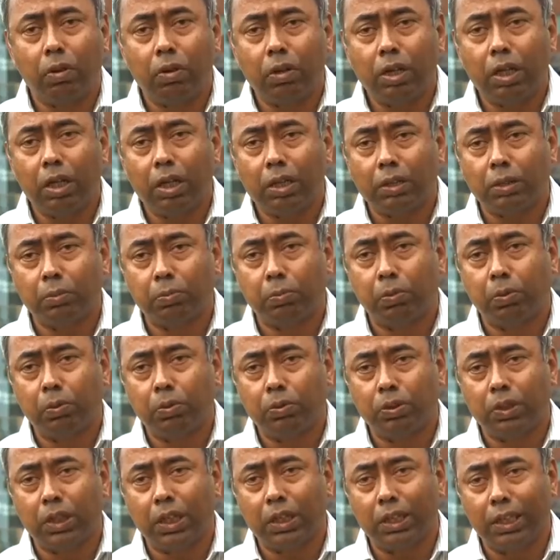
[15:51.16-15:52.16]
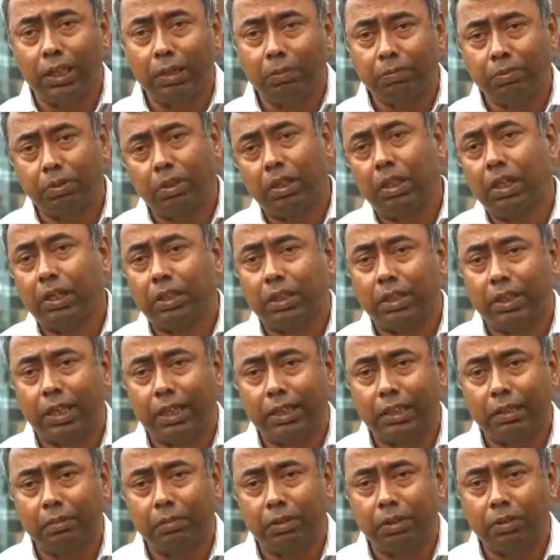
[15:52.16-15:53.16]
all the sports and games related
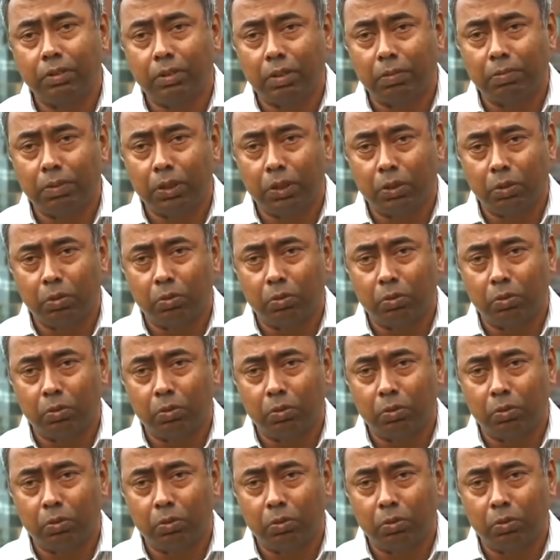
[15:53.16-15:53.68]
activities of the